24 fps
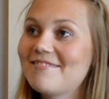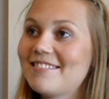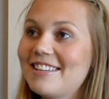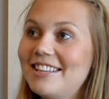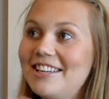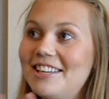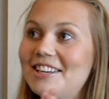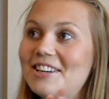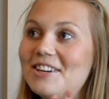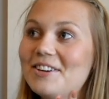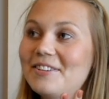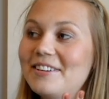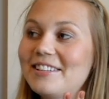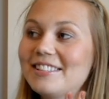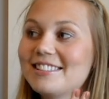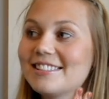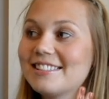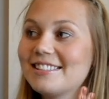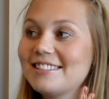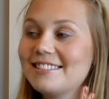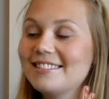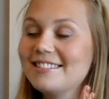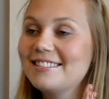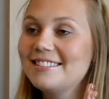you know,
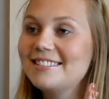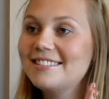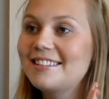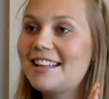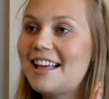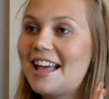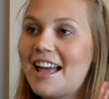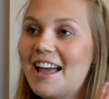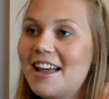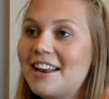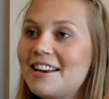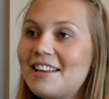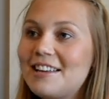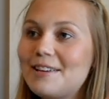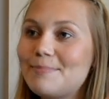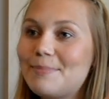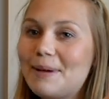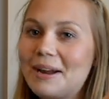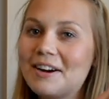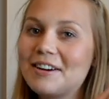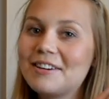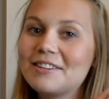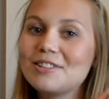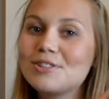it's any
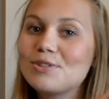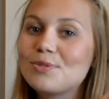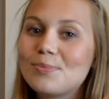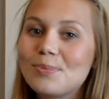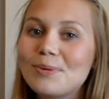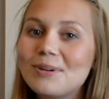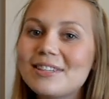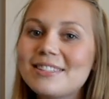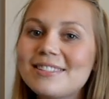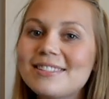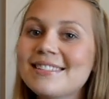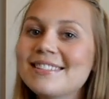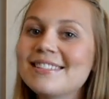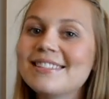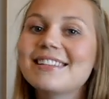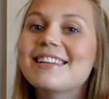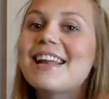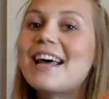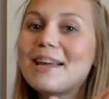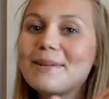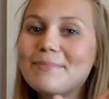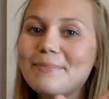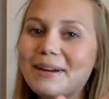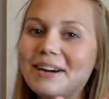parent's worst
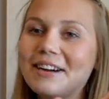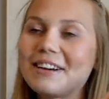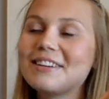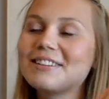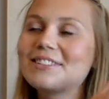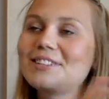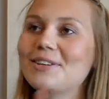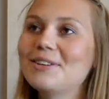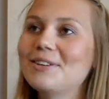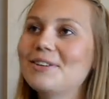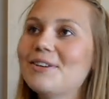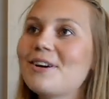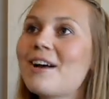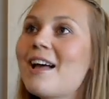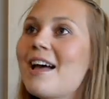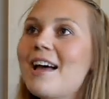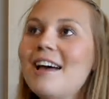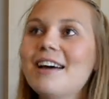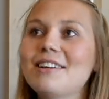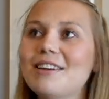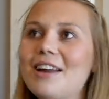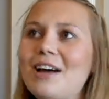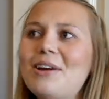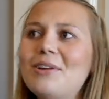nightmare to
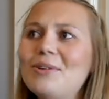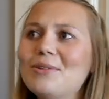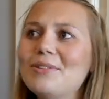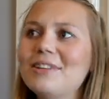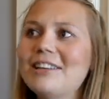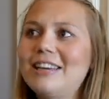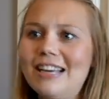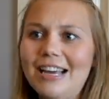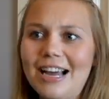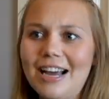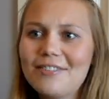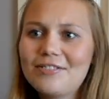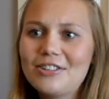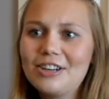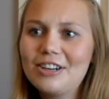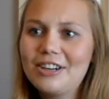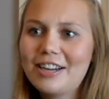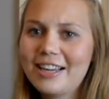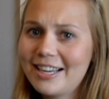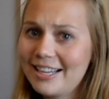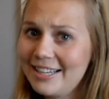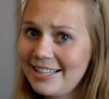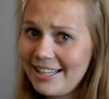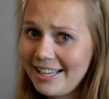not only have your
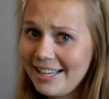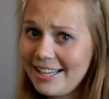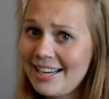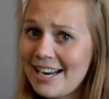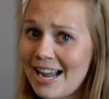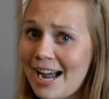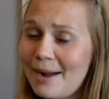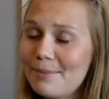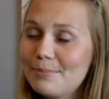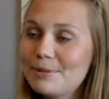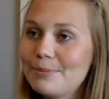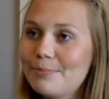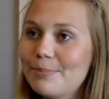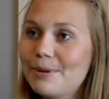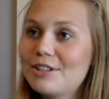kid kidnapped,